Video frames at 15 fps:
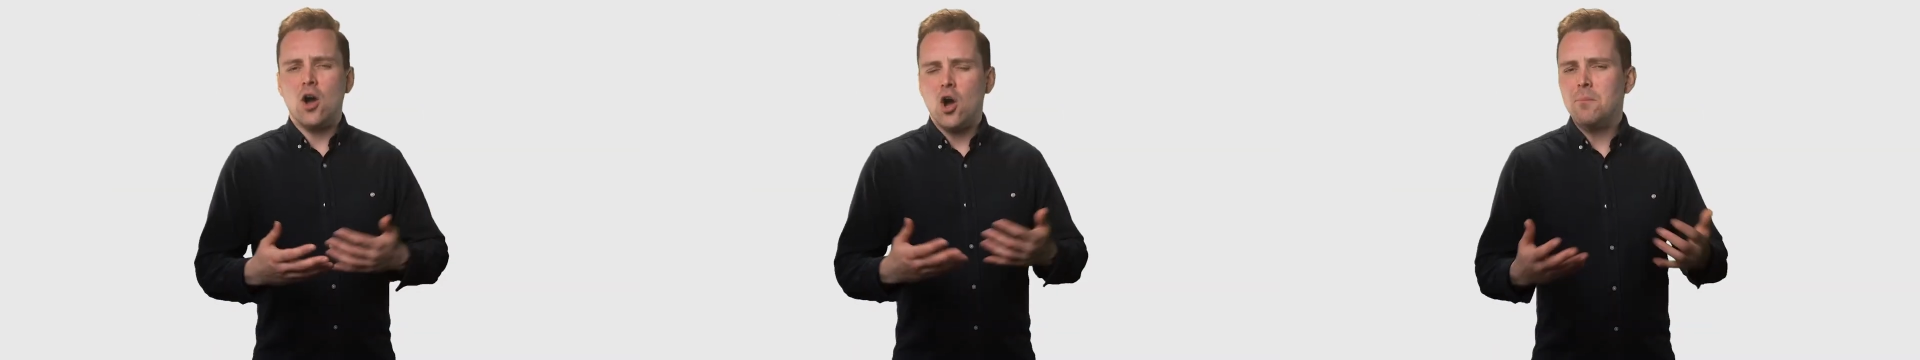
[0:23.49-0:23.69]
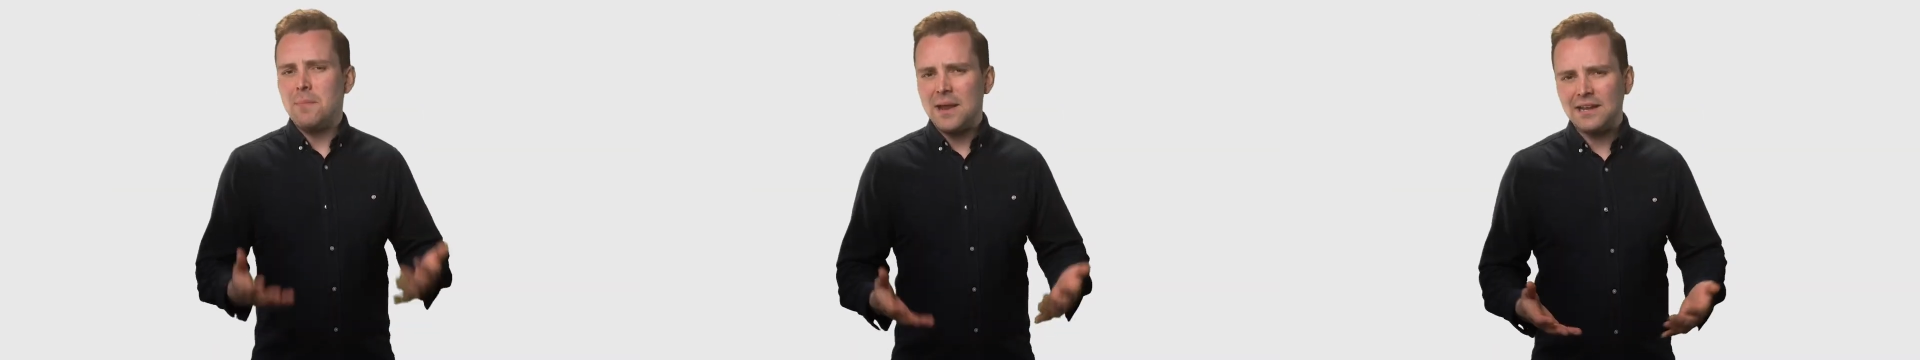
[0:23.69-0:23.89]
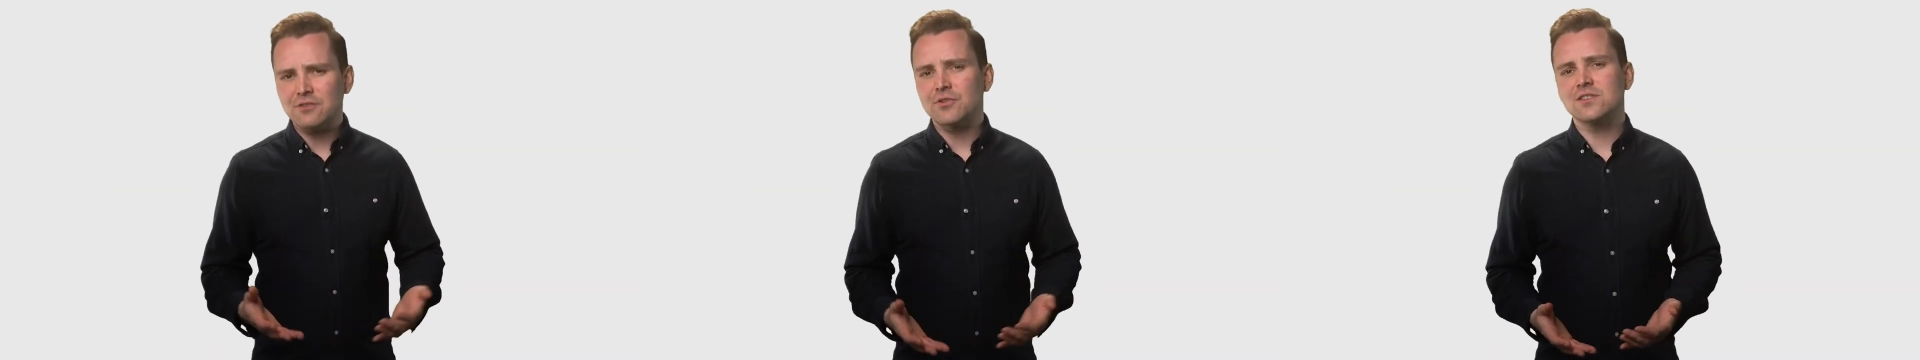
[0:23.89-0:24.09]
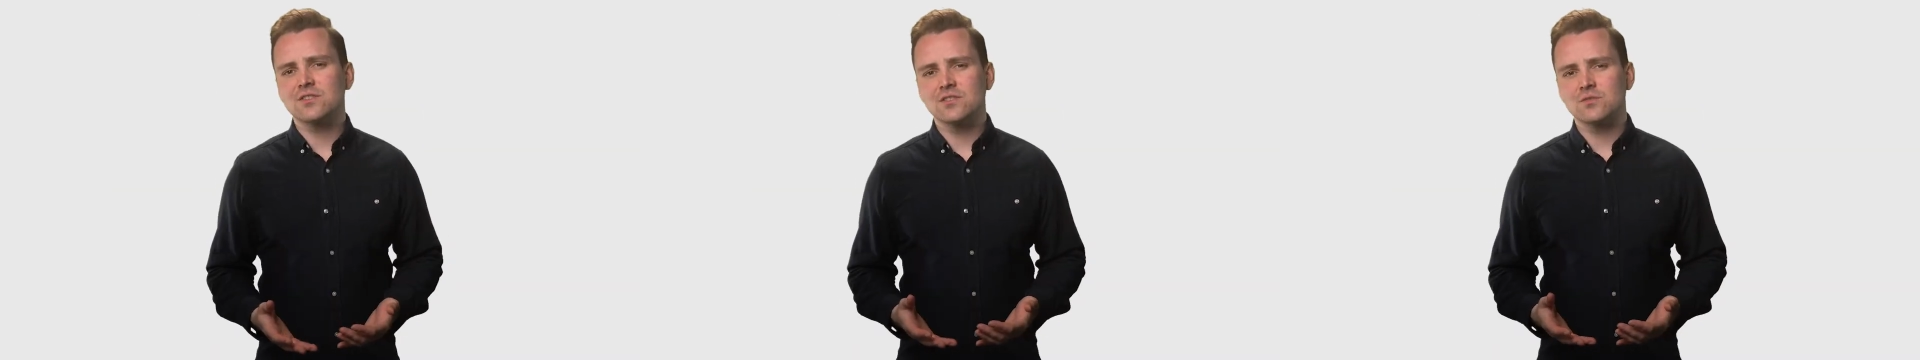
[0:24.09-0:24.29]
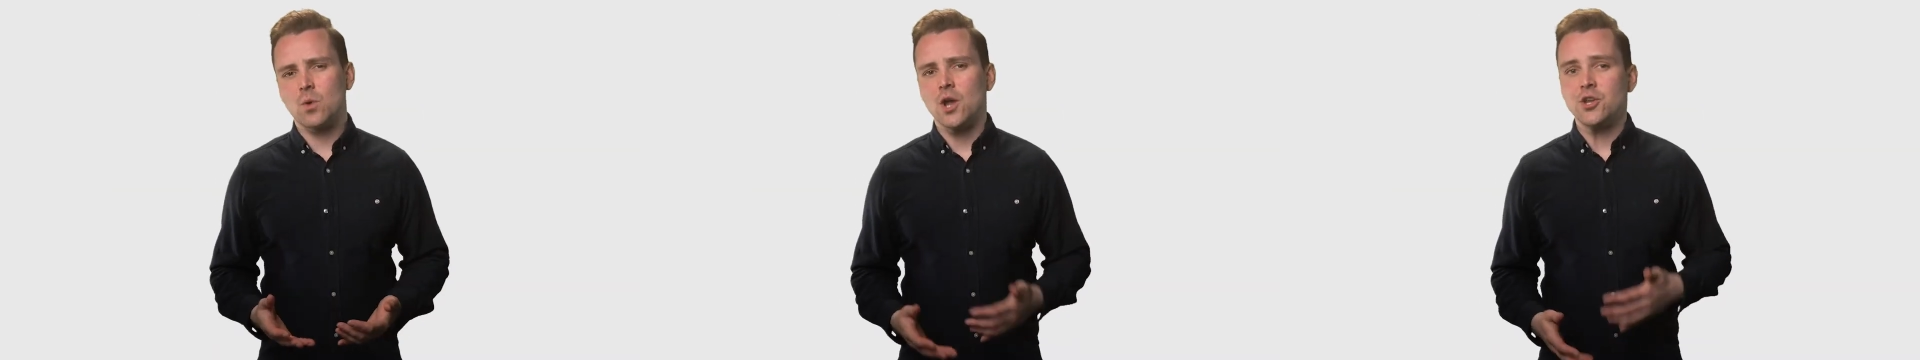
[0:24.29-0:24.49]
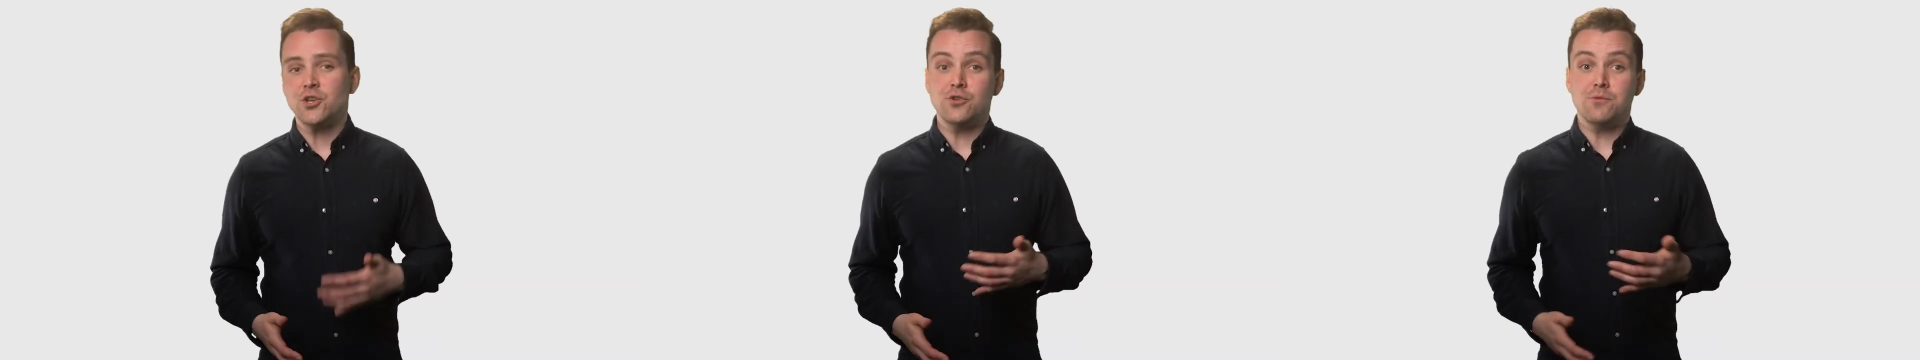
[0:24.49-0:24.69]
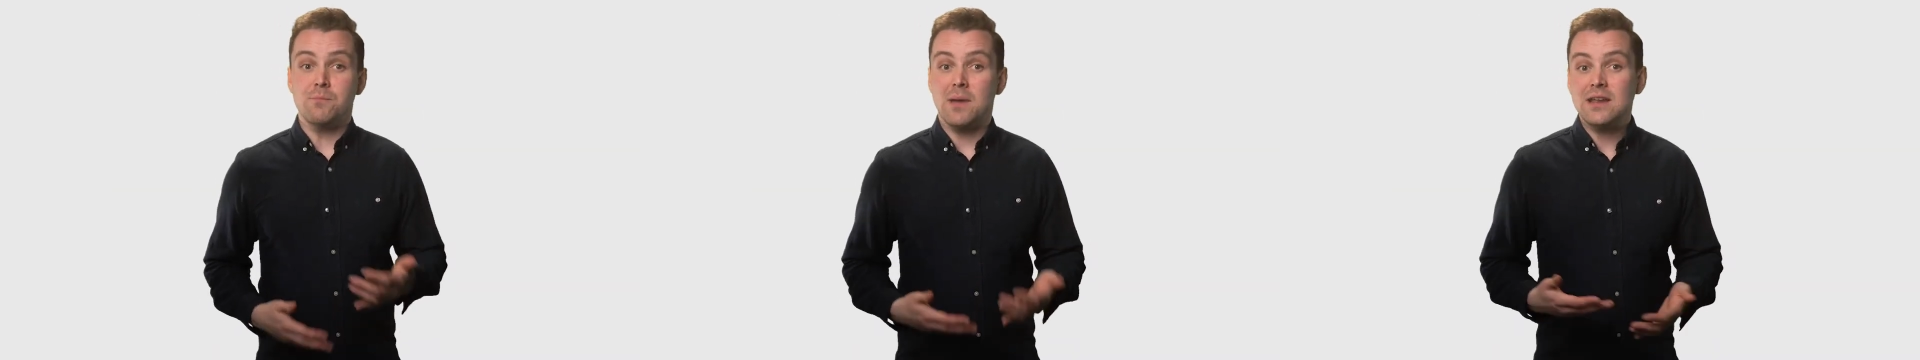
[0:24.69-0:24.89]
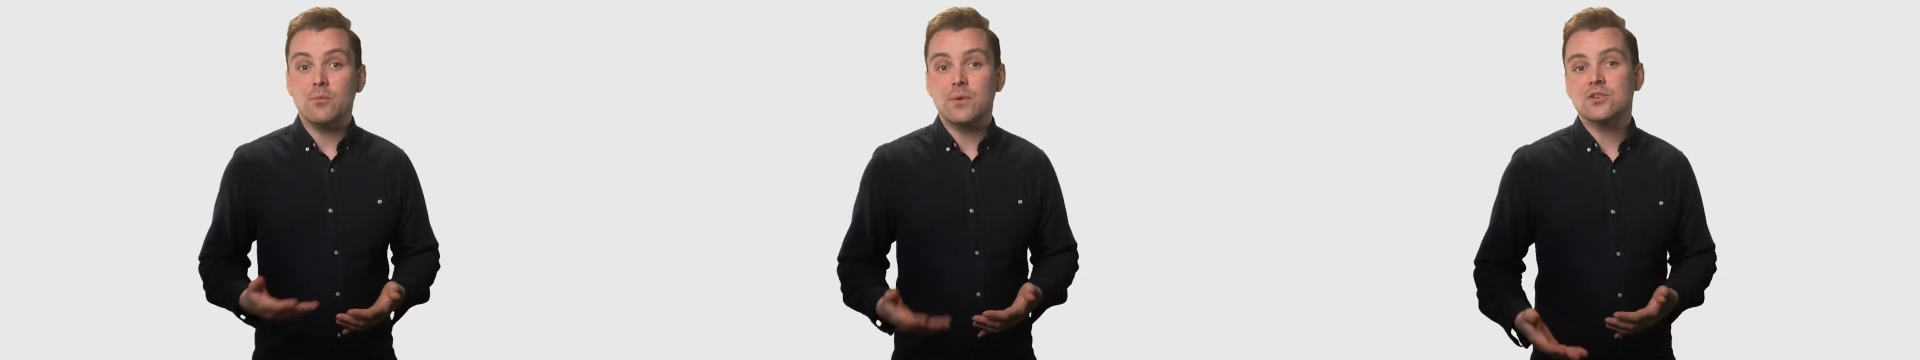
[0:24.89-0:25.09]
are many reasons why you
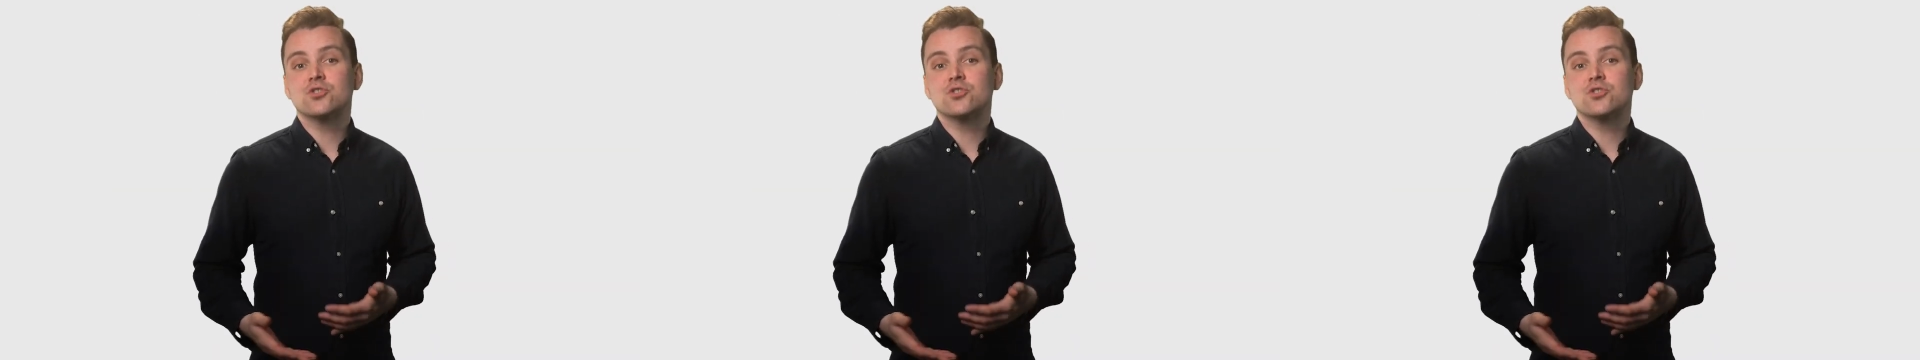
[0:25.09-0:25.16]
may wish